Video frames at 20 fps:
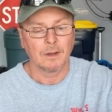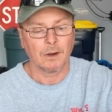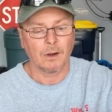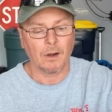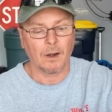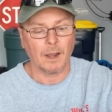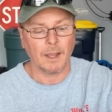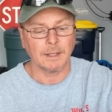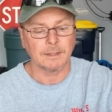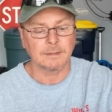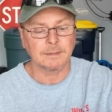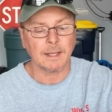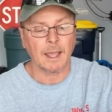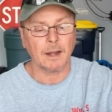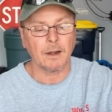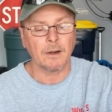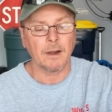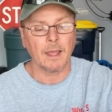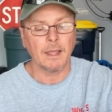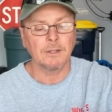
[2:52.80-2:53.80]
All right,
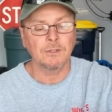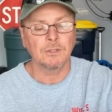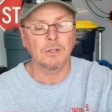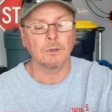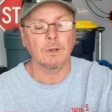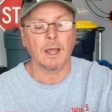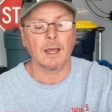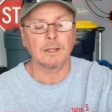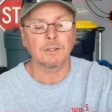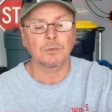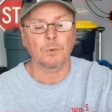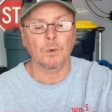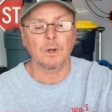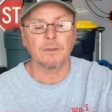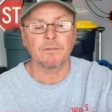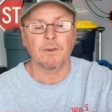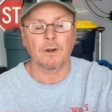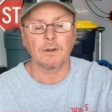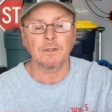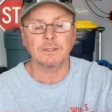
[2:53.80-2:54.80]
Saturday, July
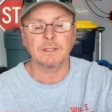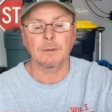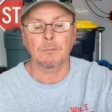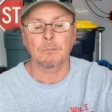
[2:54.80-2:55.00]
21st